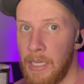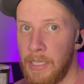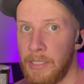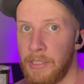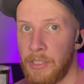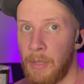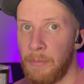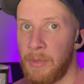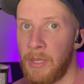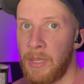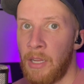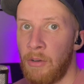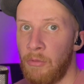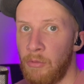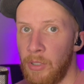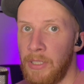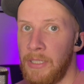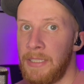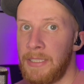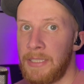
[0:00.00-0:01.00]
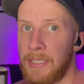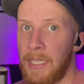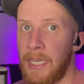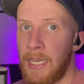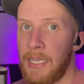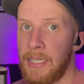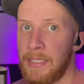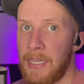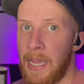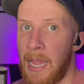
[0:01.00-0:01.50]
something that really
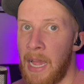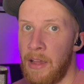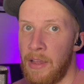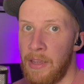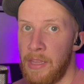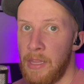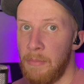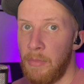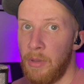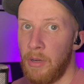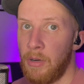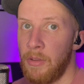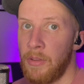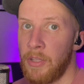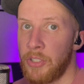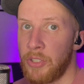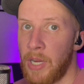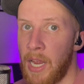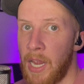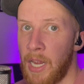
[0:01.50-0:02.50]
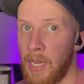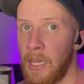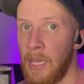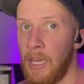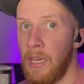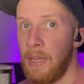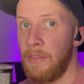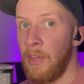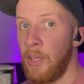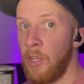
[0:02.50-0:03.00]
stands out in the middle of the track
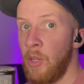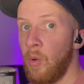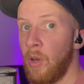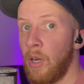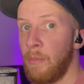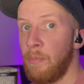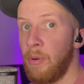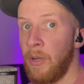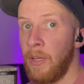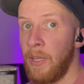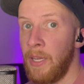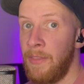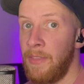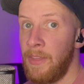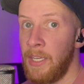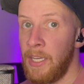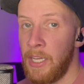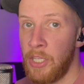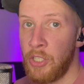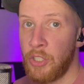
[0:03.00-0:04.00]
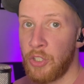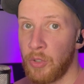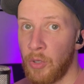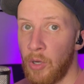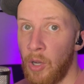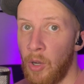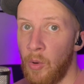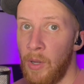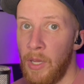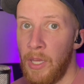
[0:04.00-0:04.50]
that you want to put in the
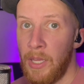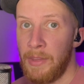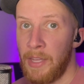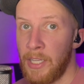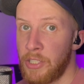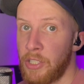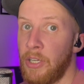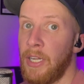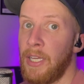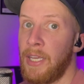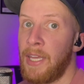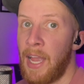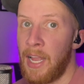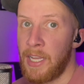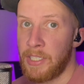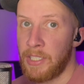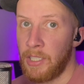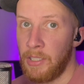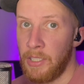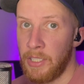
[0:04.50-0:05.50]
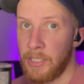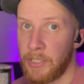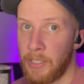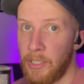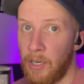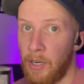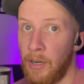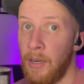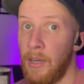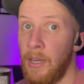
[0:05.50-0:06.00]
intro that's going to catch the
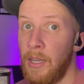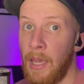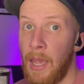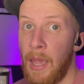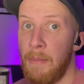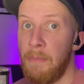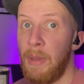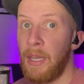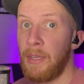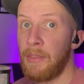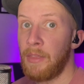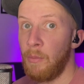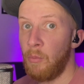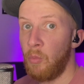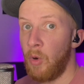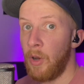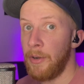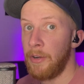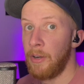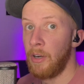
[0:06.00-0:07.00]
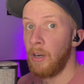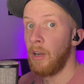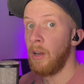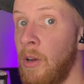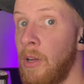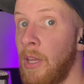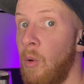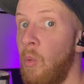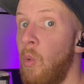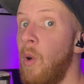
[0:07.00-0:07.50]
listener and make them wonder,
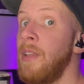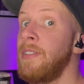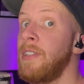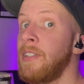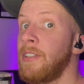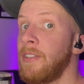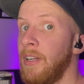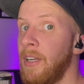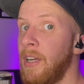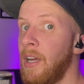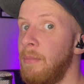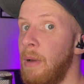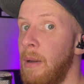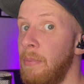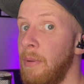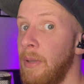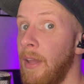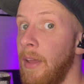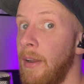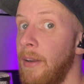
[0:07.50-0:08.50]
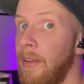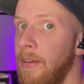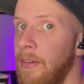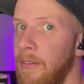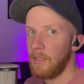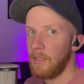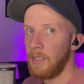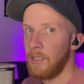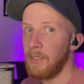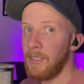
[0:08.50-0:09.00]
okay, when's this going to come up again?
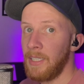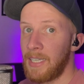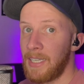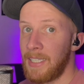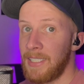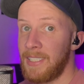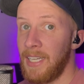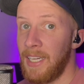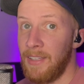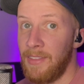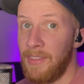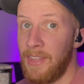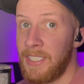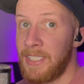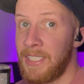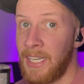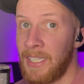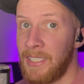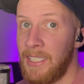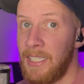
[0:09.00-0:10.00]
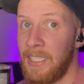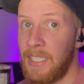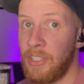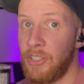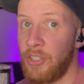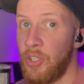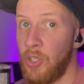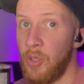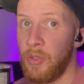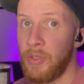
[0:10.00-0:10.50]
And like I said, this technique
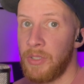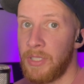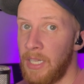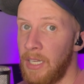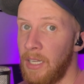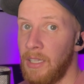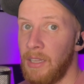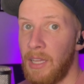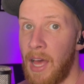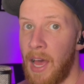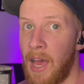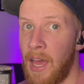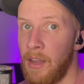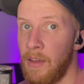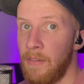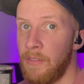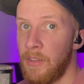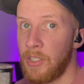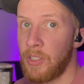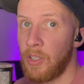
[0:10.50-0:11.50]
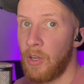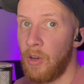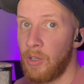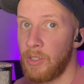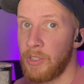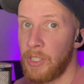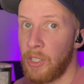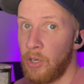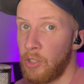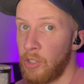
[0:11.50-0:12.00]
is used in a lot of the
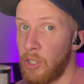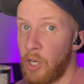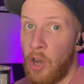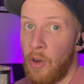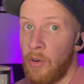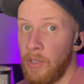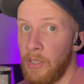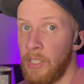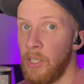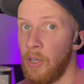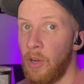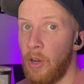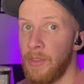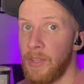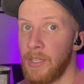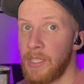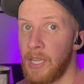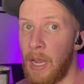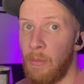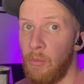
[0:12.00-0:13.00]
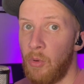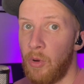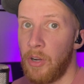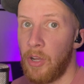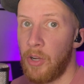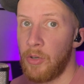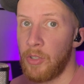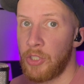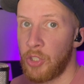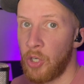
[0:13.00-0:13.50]
songs that are currently on the top
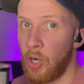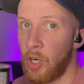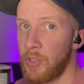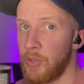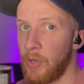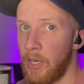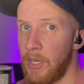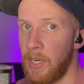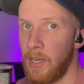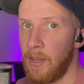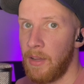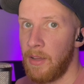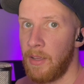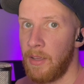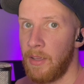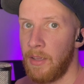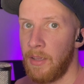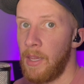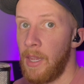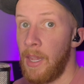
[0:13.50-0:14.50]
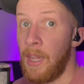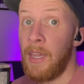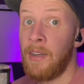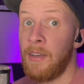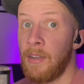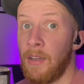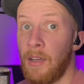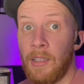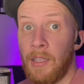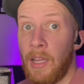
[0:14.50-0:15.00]
100 charts right now,
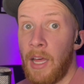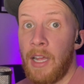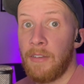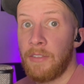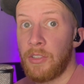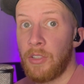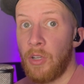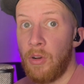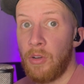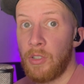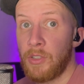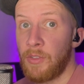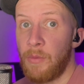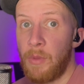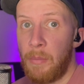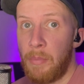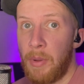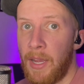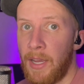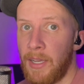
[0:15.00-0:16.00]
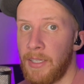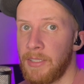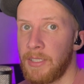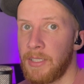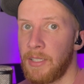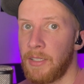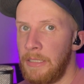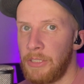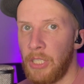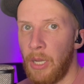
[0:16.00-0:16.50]
and a lot of songs from the
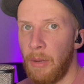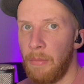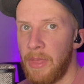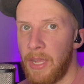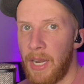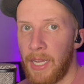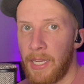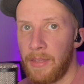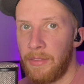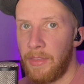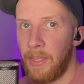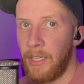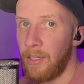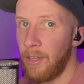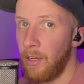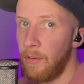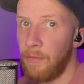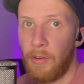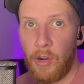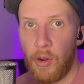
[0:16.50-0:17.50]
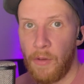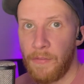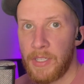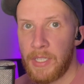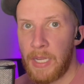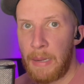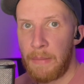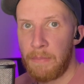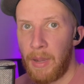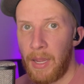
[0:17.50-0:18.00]
past. Some that I can think of right off the
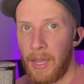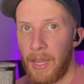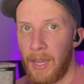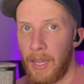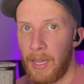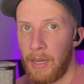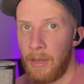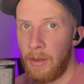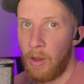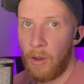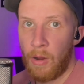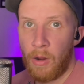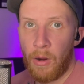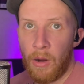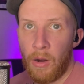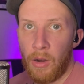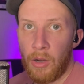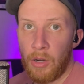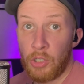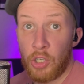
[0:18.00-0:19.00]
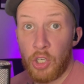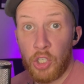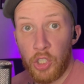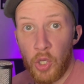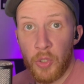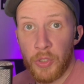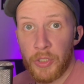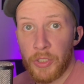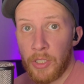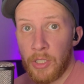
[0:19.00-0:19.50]
top of my head are
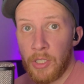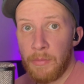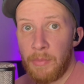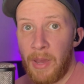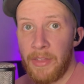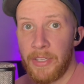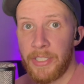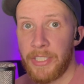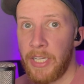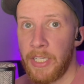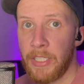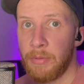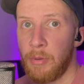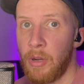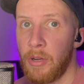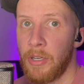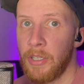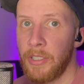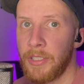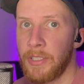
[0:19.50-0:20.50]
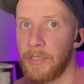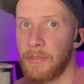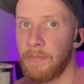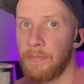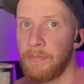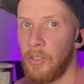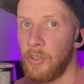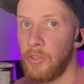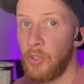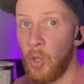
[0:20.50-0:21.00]
Closer by the Chainsmokers,
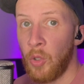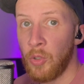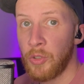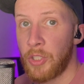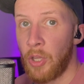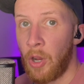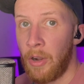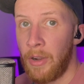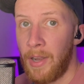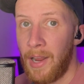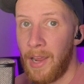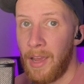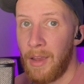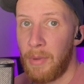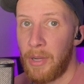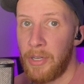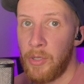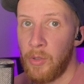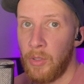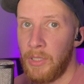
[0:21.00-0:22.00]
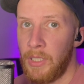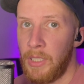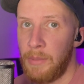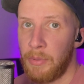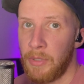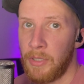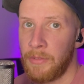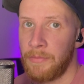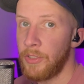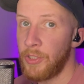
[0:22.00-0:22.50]
Don't Start Now by Dua
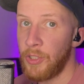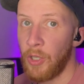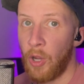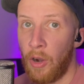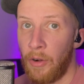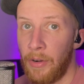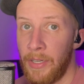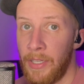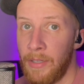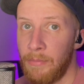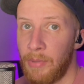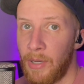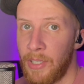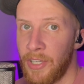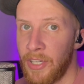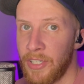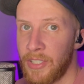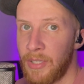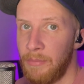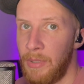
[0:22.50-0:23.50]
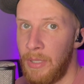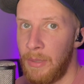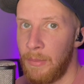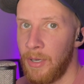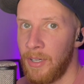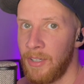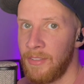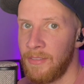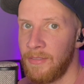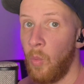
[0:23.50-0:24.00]
Lipa, Sorry by Justin
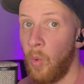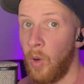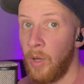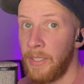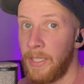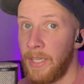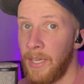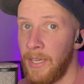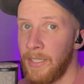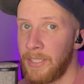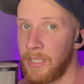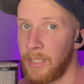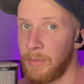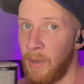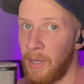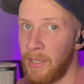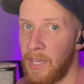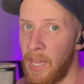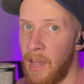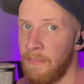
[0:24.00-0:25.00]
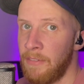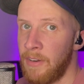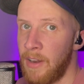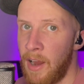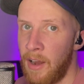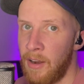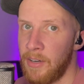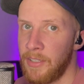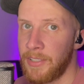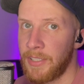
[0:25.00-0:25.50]
Bieber, One Kiss by Calvin
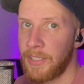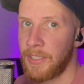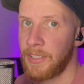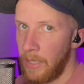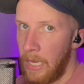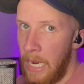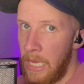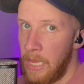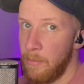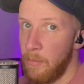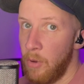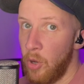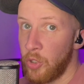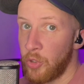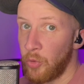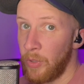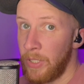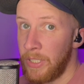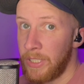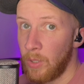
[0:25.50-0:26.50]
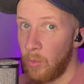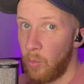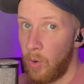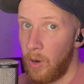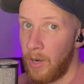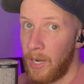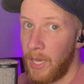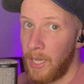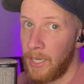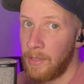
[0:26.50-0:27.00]
Harris, and the most recent
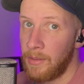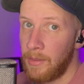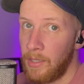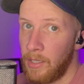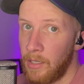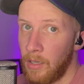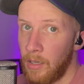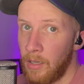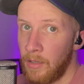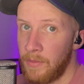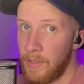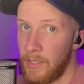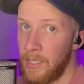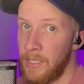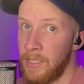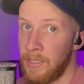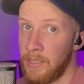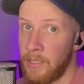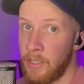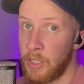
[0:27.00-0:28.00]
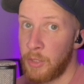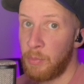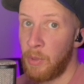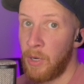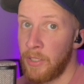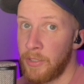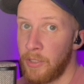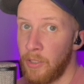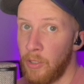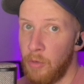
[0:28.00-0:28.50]
one I can think of is
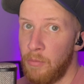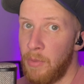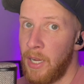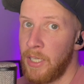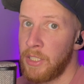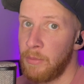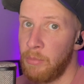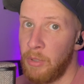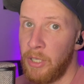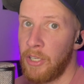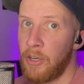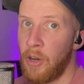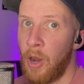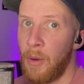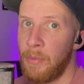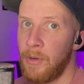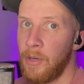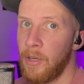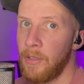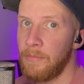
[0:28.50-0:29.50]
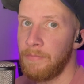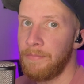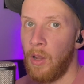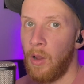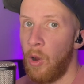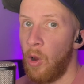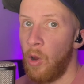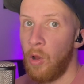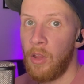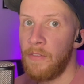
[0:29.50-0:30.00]
Espresso by Sabrina Carpenter.
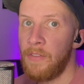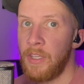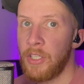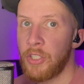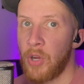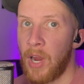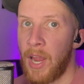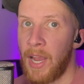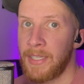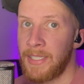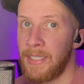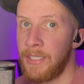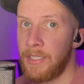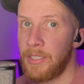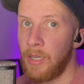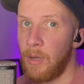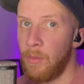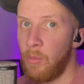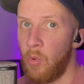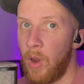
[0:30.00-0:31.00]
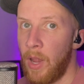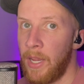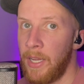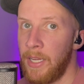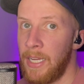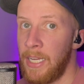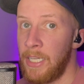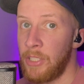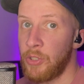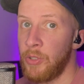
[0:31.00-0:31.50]
All of these tracks in some
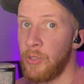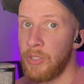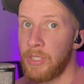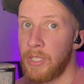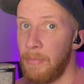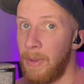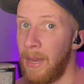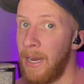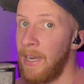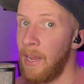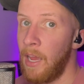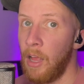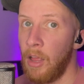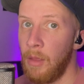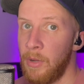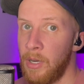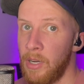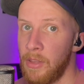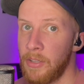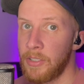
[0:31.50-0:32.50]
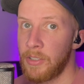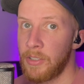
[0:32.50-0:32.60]
way introduce the main element of the